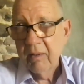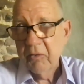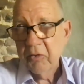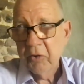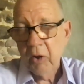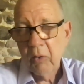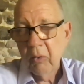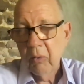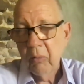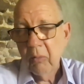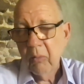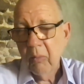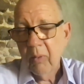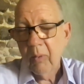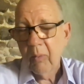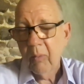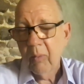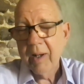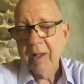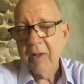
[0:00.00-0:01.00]

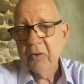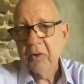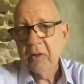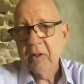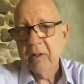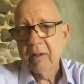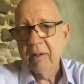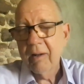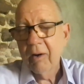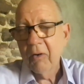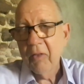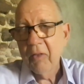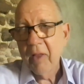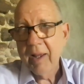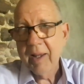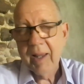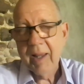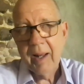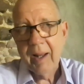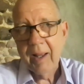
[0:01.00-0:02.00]
So what is it? Are
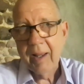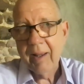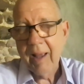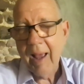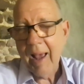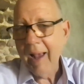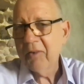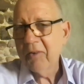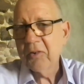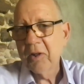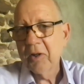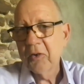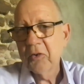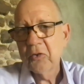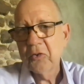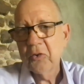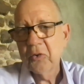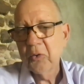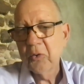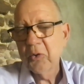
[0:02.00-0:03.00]
they getting
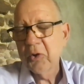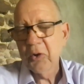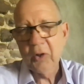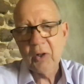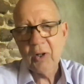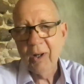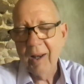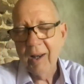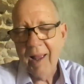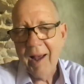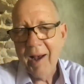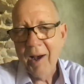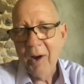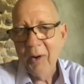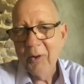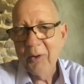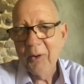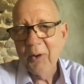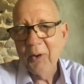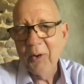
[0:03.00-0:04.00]
access to your
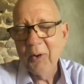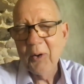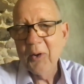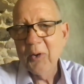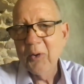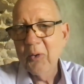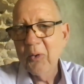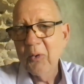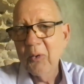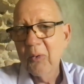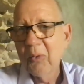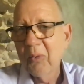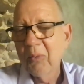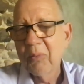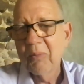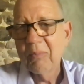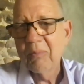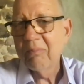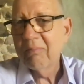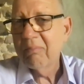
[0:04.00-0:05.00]
cloud, or are
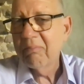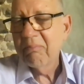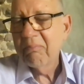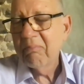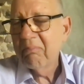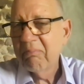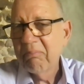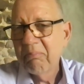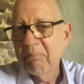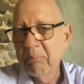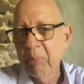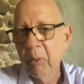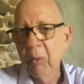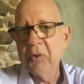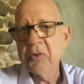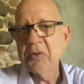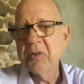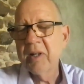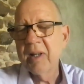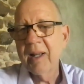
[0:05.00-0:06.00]
you
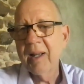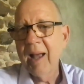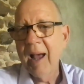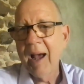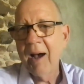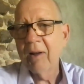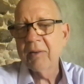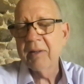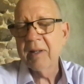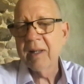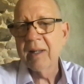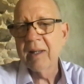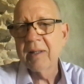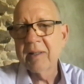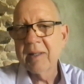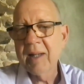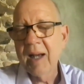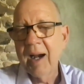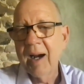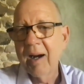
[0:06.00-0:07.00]
portioning out the
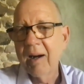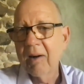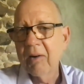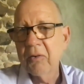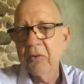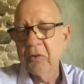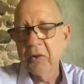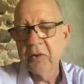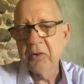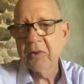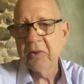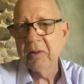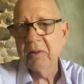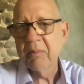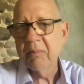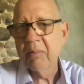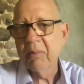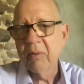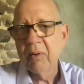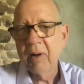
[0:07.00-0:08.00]
entire
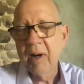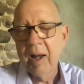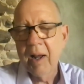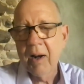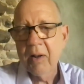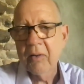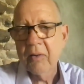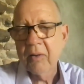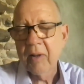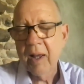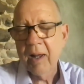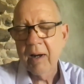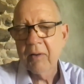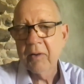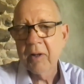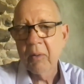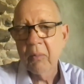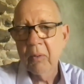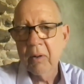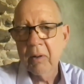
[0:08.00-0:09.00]
system, or how does that
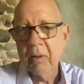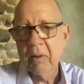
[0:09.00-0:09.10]
work?